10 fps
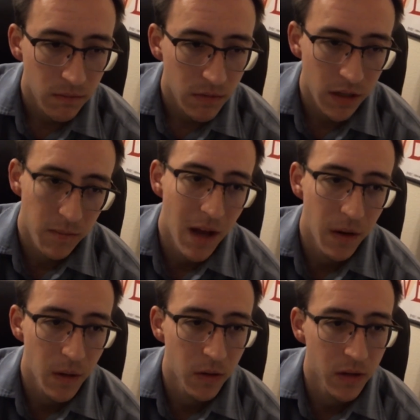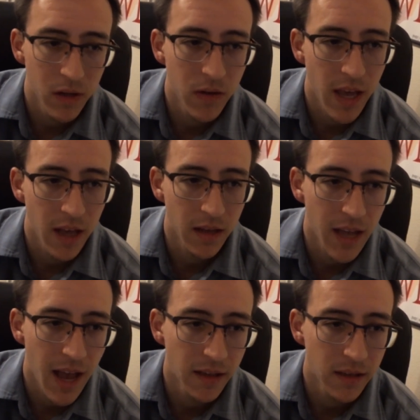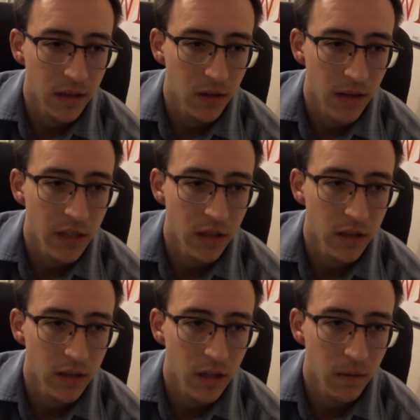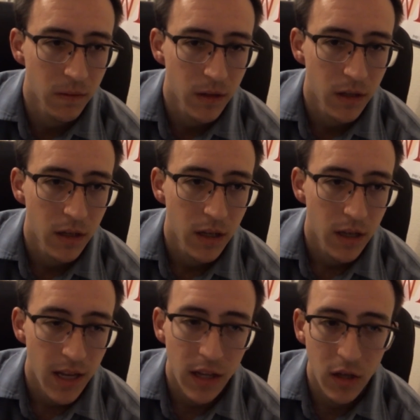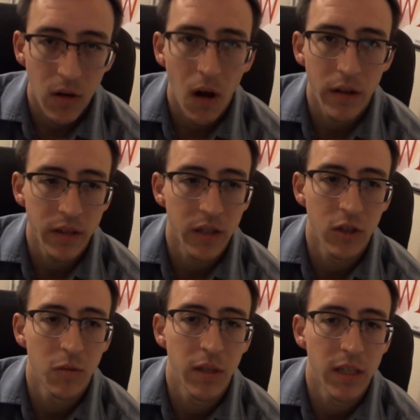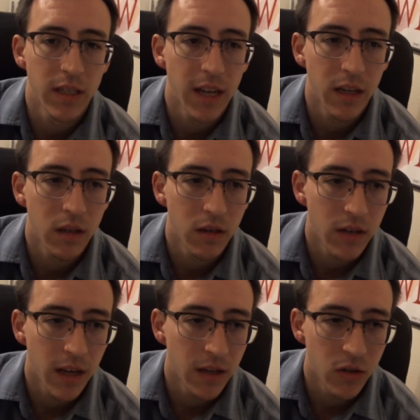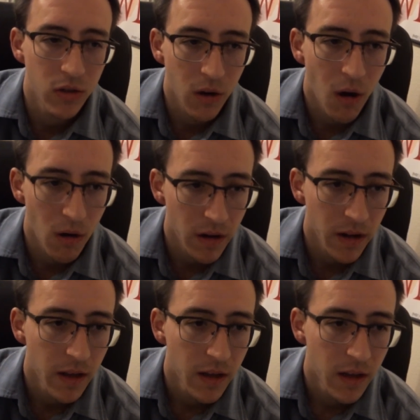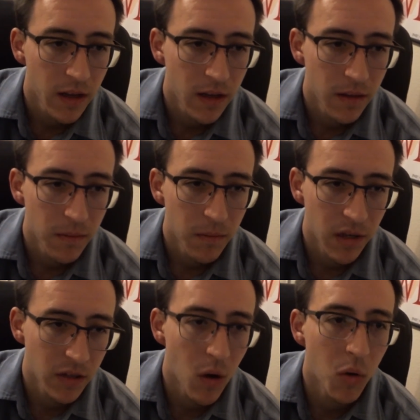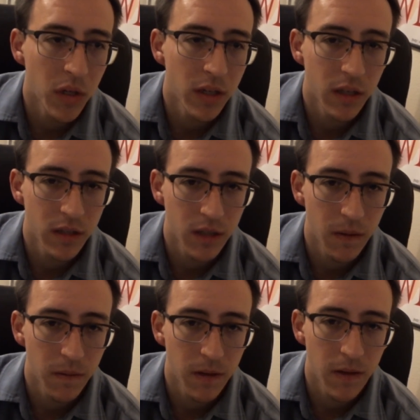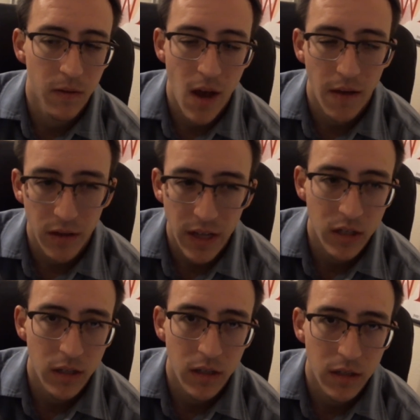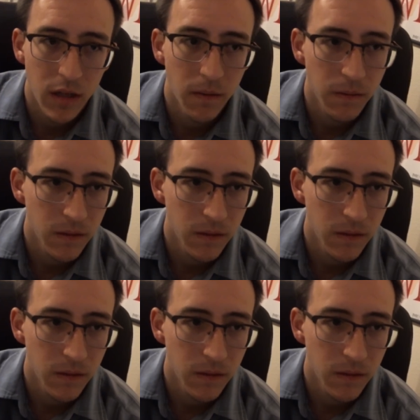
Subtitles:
Doesn't matter though, you can't cast the Legend stuff. It could honestly just be a dead card because it only does stuff if you have Legend stuff.